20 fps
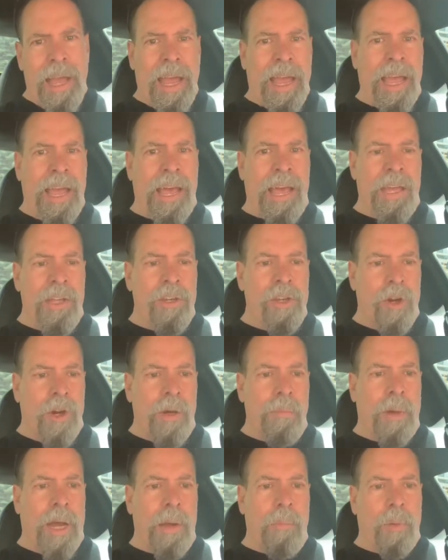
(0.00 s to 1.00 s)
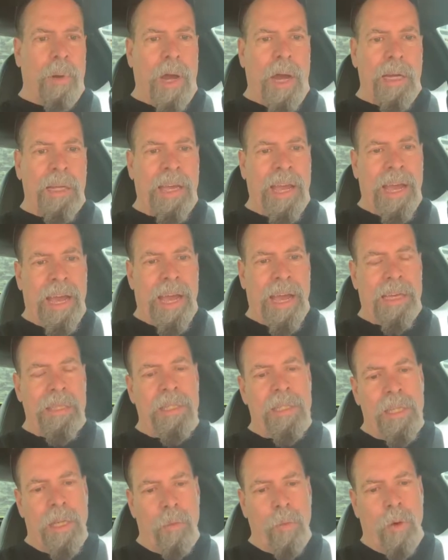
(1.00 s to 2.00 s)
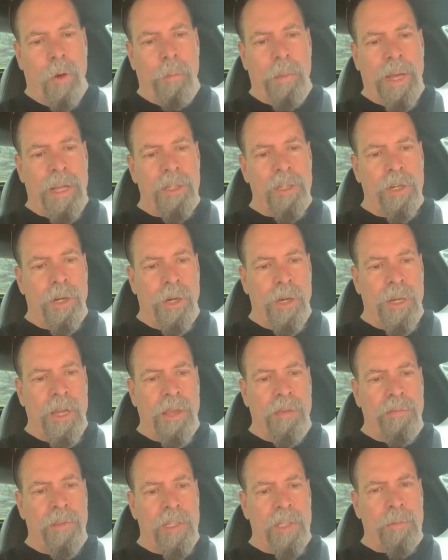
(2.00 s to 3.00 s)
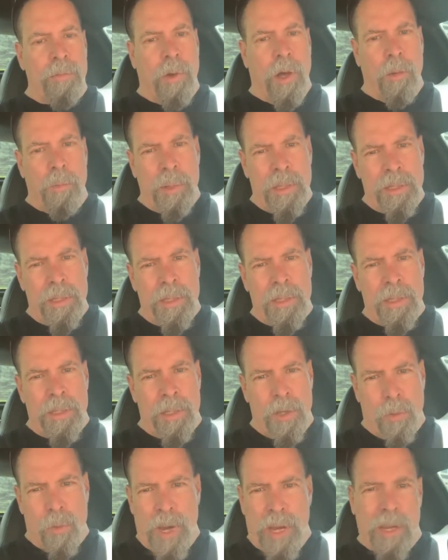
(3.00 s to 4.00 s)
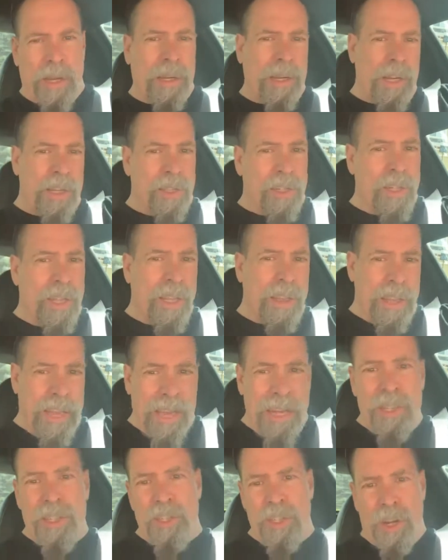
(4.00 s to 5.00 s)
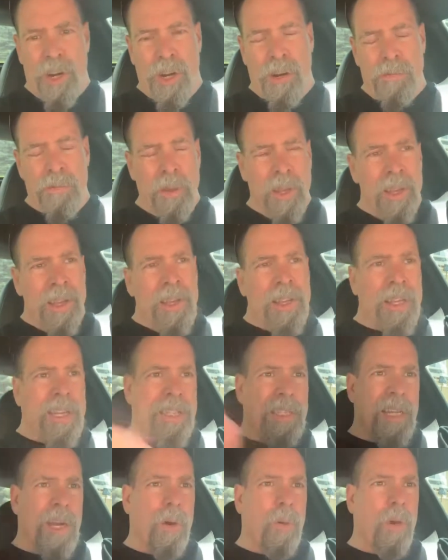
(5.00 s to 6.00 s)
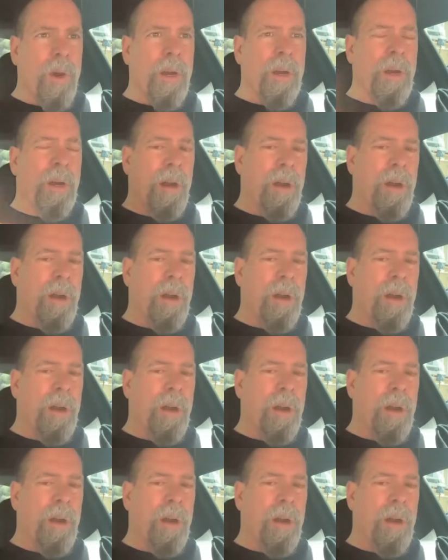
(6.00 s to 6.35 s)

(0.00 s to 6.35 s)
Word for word: and during my broadcasts, and we'll make sure and give these small businesses the recognition that they deserve because they're working